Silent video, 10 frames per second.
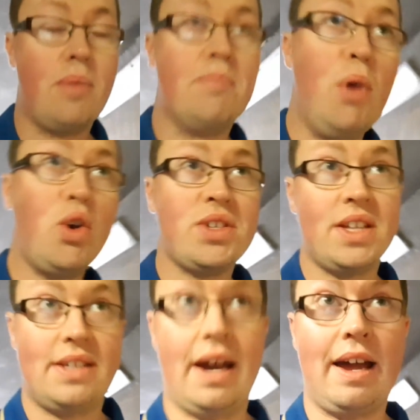most of
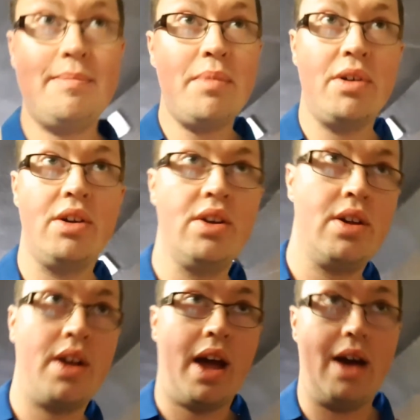the time
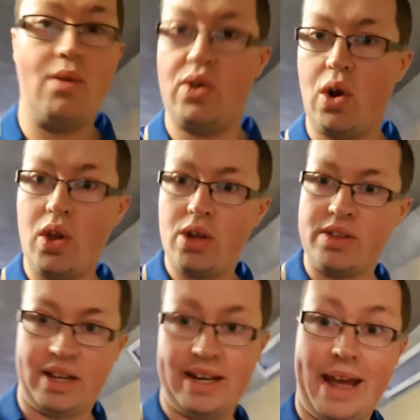I will go
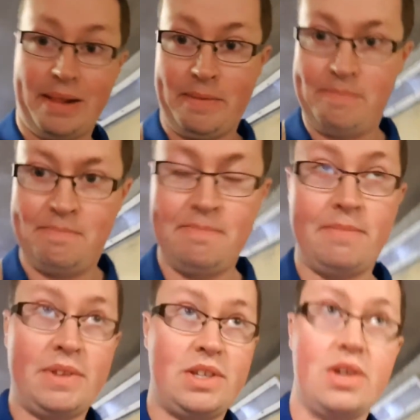along the canal
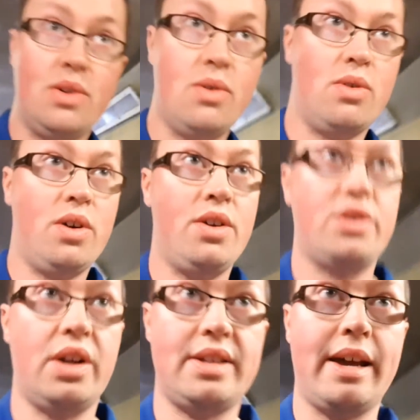to
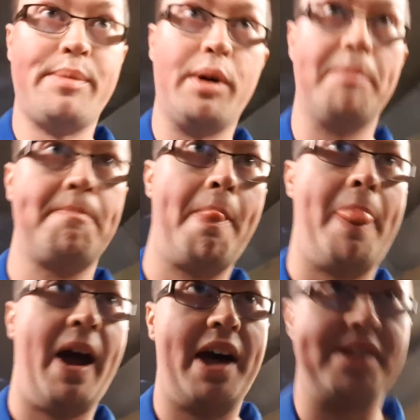Saltable
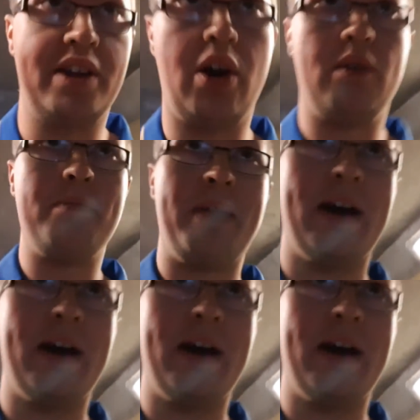and then go up